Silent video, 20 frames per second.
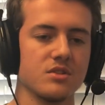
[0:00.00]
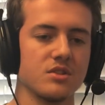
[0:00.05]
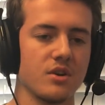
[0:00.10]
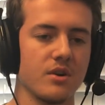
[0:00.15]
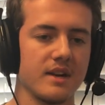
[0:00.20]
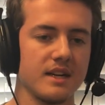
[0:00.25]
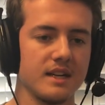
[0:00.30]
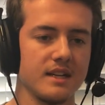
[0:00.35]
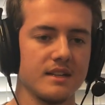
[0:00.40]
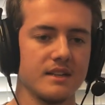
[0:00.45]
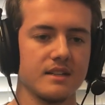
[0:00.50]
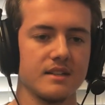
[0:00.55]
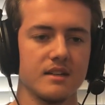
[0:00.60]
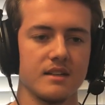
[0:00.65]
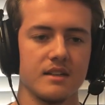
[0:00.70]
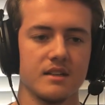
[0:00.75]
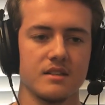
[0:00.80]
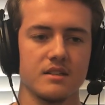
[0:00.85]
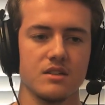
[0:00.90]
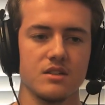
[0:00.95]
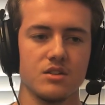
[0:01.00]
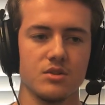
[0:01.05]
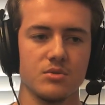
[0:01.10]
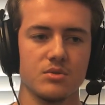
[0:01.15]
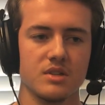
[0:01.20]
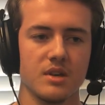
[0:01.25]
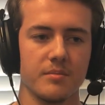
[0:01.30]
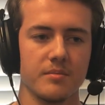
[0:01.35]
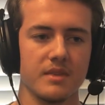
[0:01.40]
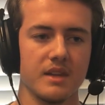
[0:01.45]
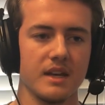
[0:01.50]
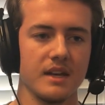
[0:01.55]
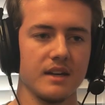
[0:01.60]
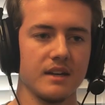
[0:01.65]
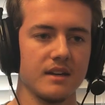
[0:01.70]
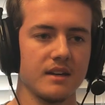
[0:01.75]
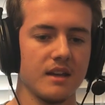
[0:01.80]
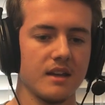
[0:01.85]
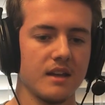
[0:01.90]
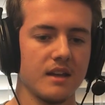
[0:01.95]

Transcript: So I needed to do something